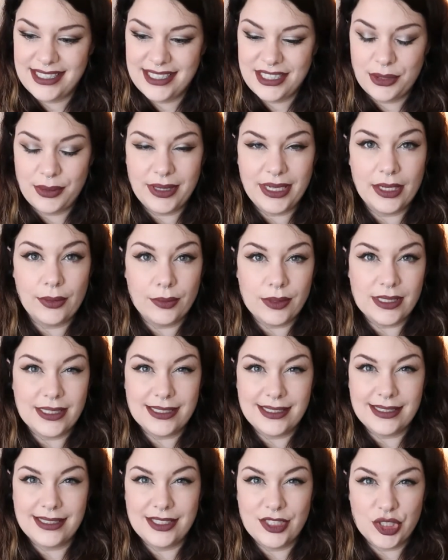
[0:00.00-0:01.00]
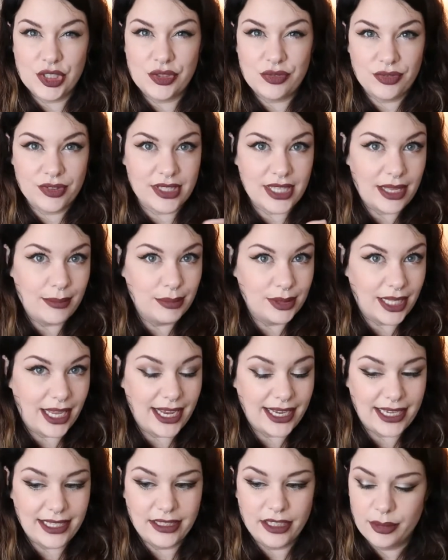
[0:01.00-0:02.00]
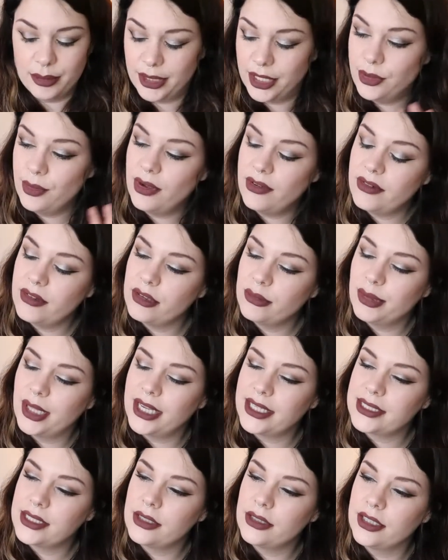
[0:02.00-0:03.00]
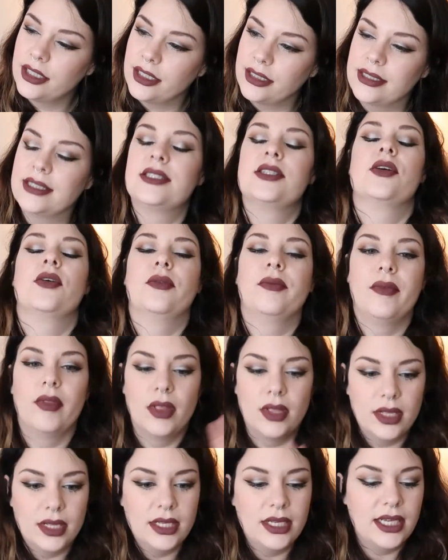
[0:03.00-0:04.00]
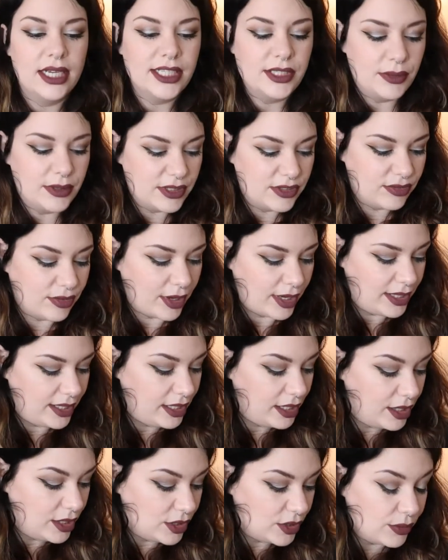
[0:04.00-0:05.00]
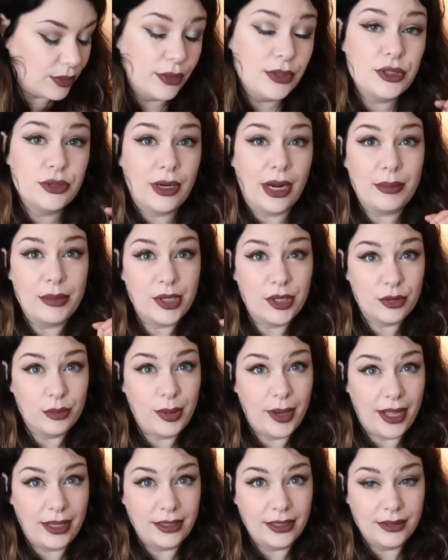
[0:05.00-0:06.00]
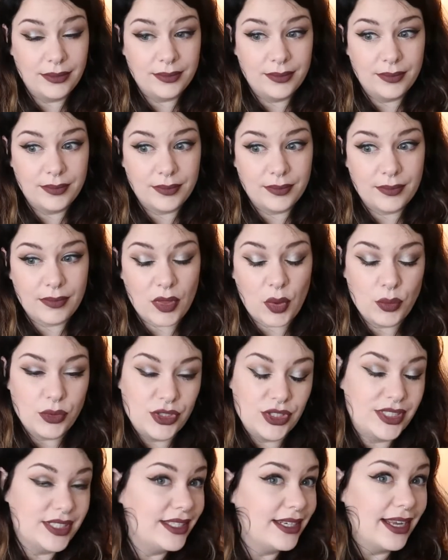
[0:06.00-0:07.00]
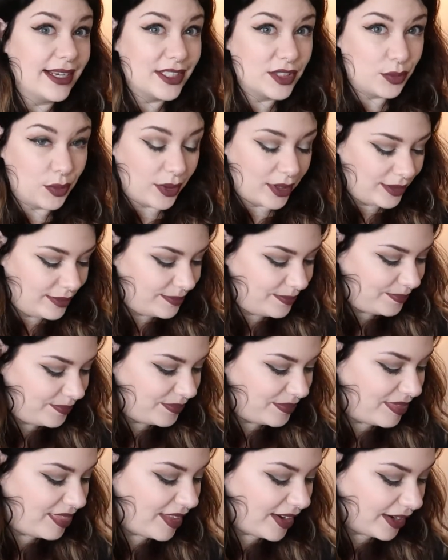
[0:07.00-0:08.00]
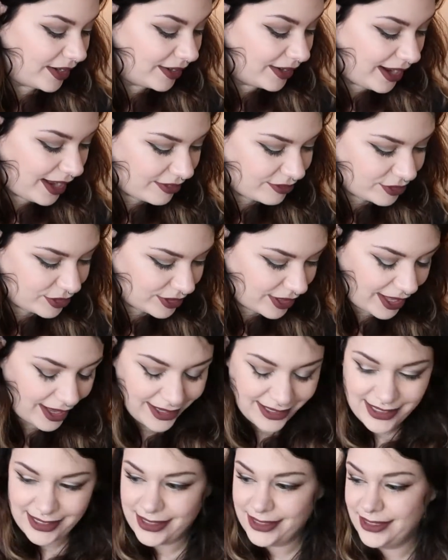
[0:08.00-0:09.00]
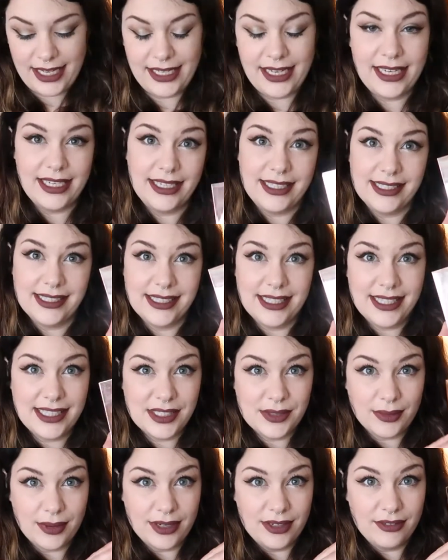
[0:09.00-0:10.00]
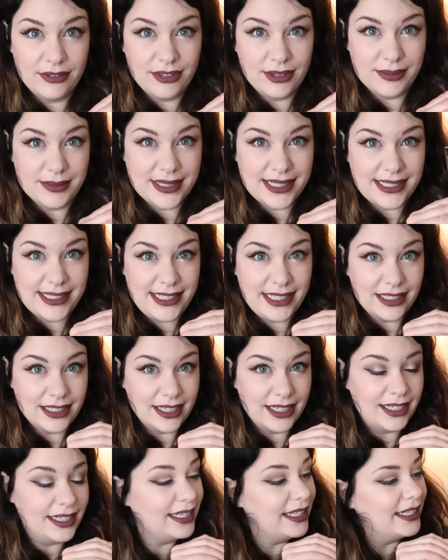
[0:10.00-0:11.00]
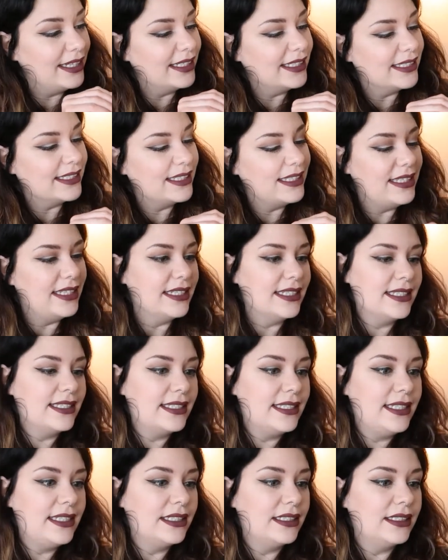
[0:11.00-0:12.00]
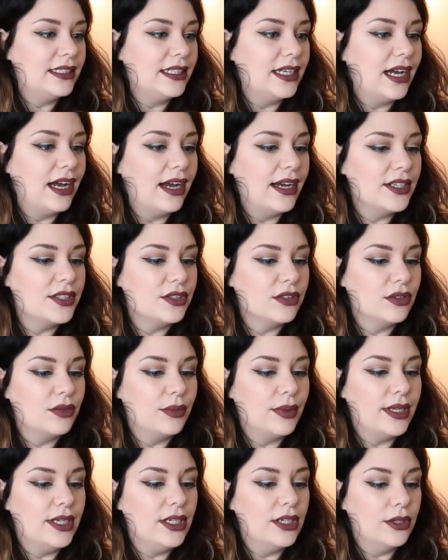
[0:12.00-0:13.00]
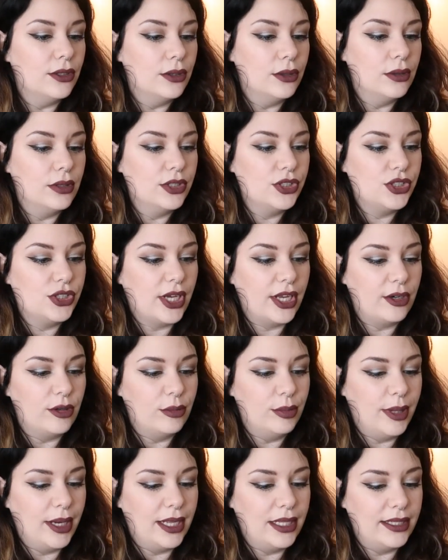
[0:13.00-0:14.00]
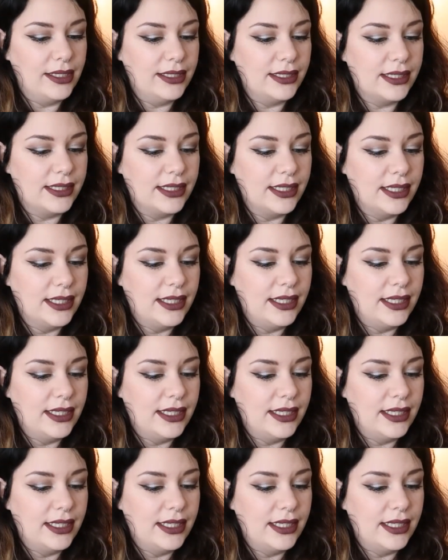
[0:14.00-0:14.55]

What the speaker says: doing it was just for that black in there. But I do have other blacks that are good, so it is fine. So I'm going to grab another palette, which is the next one that I got after that. And it is this one from Stila. It is the Stila Eyes Are the Window Shadow Palette